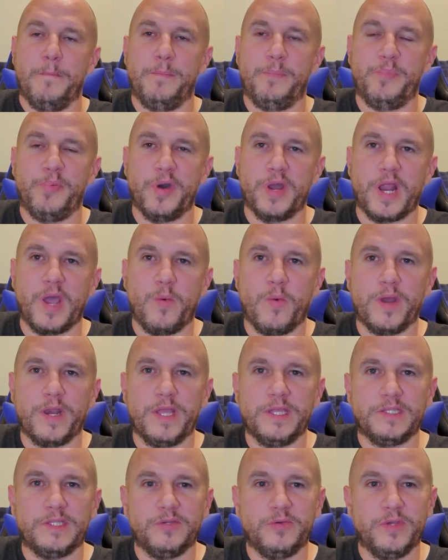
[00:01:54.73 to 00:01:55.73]
but I want
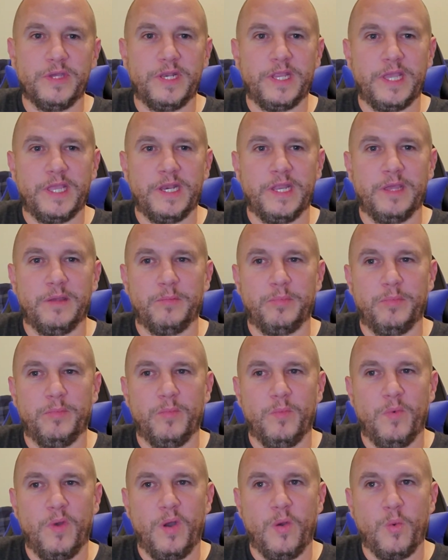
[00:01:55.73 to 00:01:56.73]
to do it in a
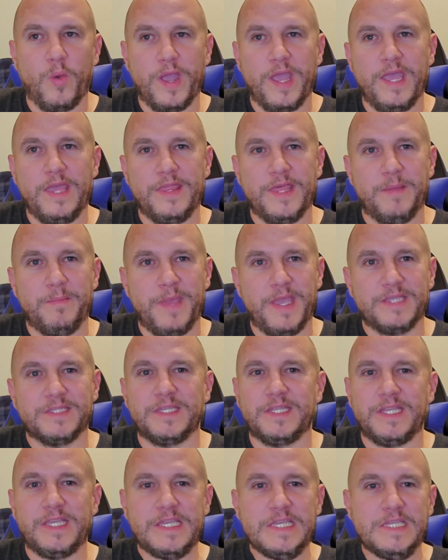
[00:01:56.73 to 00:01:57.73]
way that makes
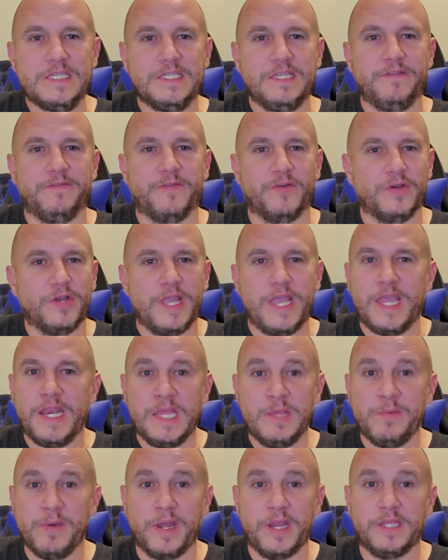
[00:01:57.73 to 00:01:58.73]
it easy for
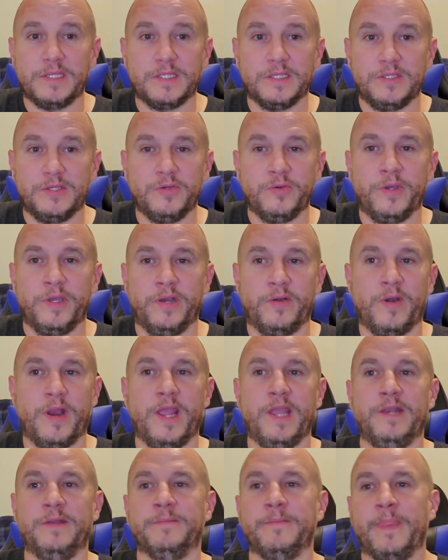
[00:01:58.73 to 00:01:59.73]
anybody to do it,
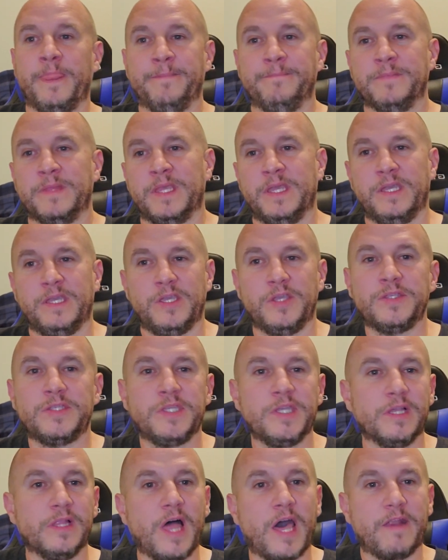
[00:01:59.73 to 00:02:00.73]
right? You
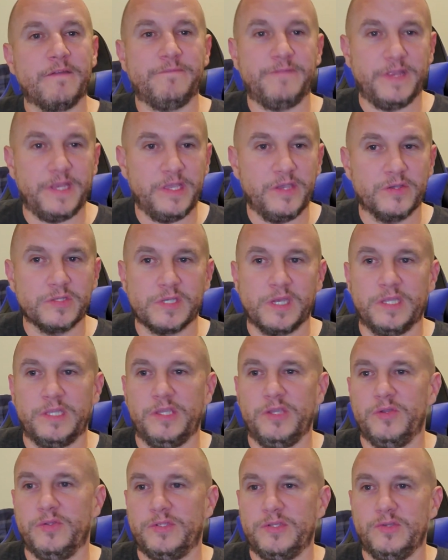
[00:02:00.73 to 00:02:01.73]
see a lot of videos on
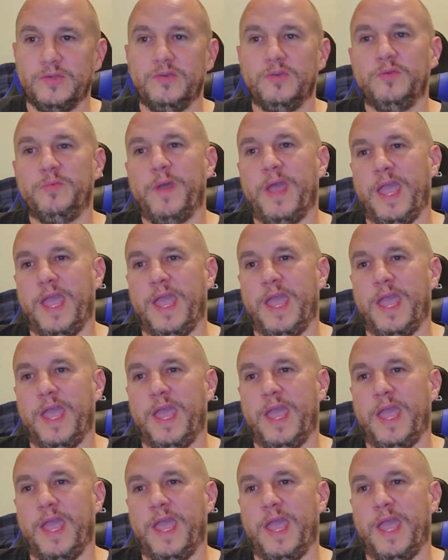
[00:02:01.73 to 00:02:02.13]
YouTube,